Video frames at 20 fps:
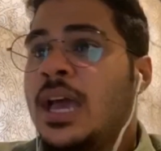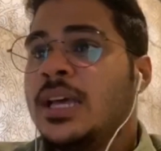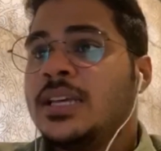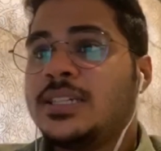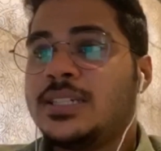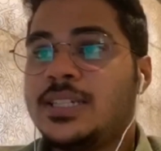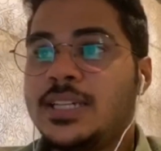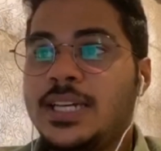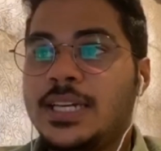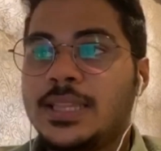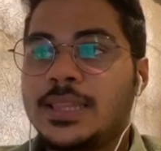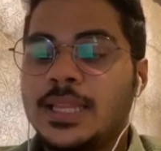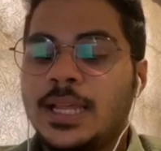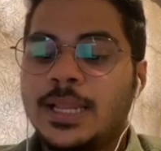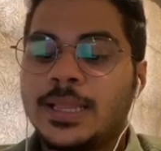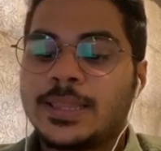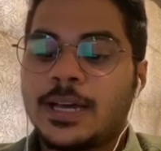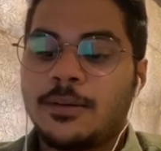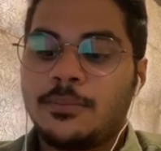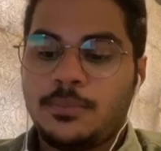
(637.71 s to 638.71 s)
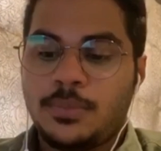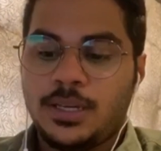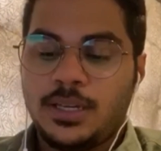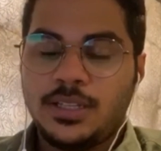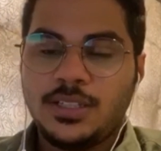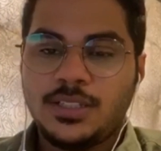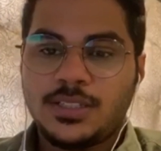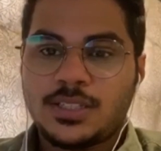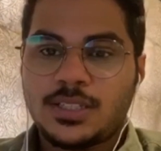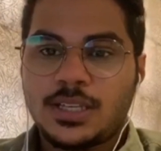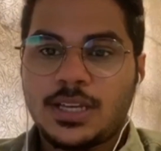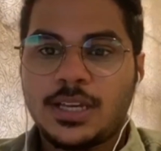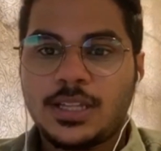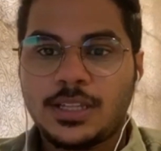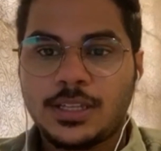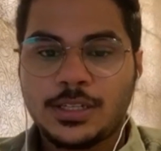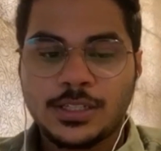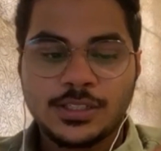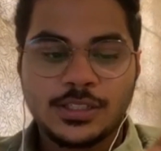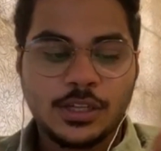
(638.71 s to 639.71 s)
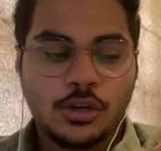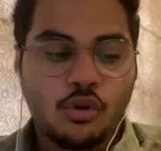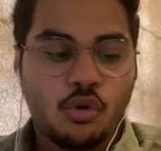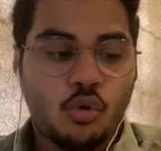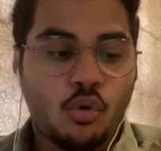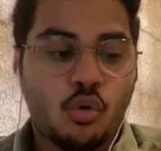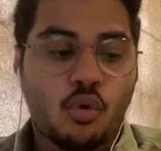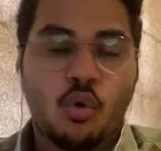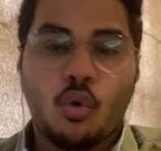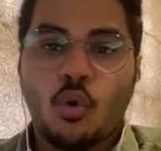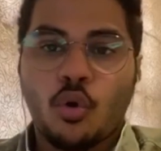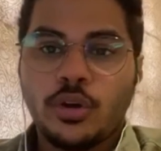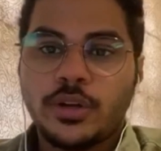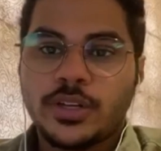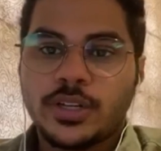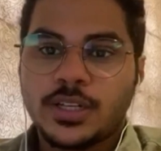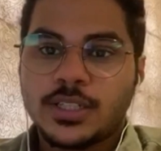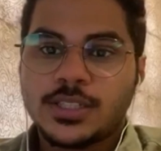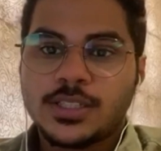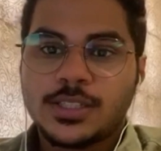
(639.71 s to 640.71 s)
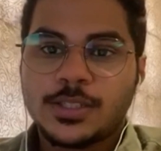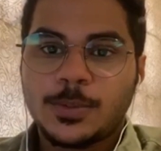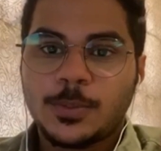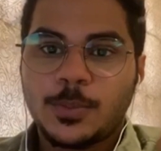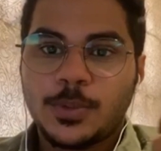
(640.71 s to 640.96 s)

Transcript: Sheetalta means it is the coldness,